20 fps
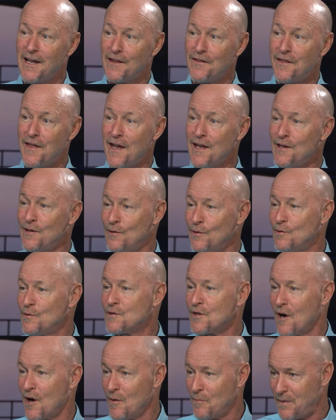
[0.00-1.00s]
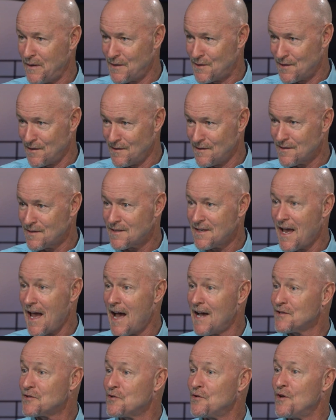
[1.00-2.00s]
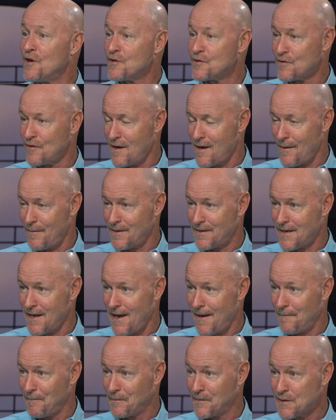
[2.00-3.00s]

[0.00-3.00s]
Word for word: they use our beaches as a nursery habitat.